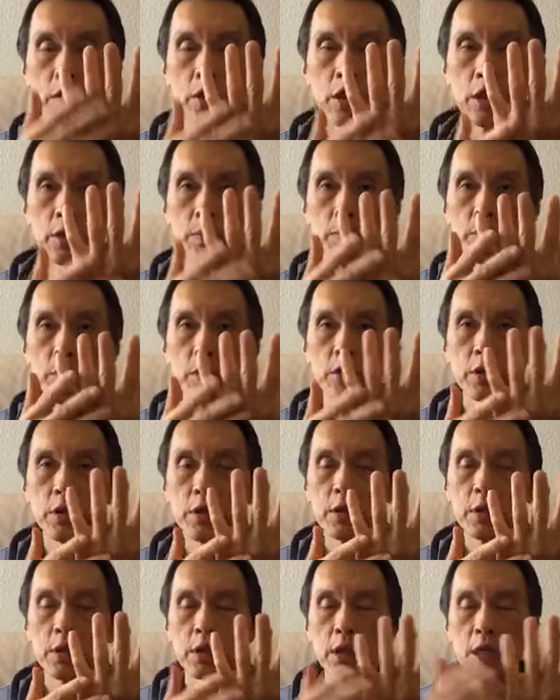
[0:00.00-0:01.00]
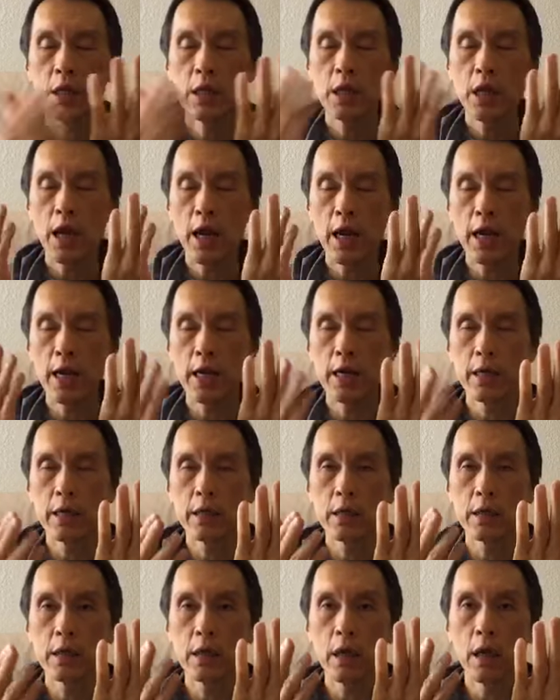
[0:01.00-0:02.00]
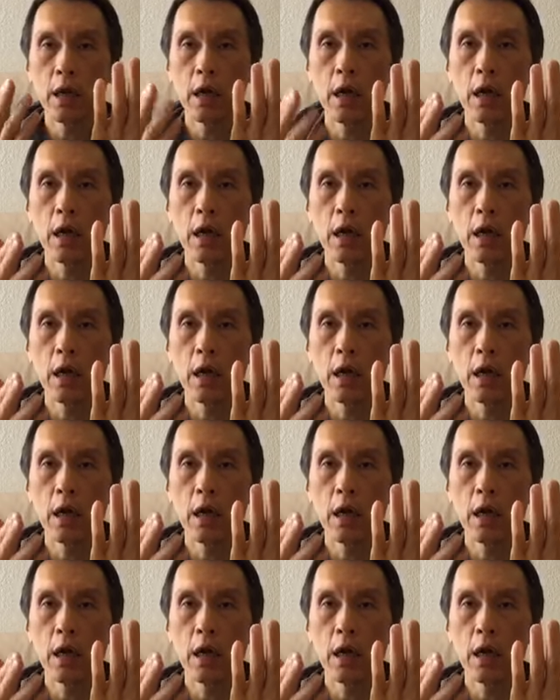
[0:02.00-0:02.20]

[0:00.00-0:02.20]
transmissions and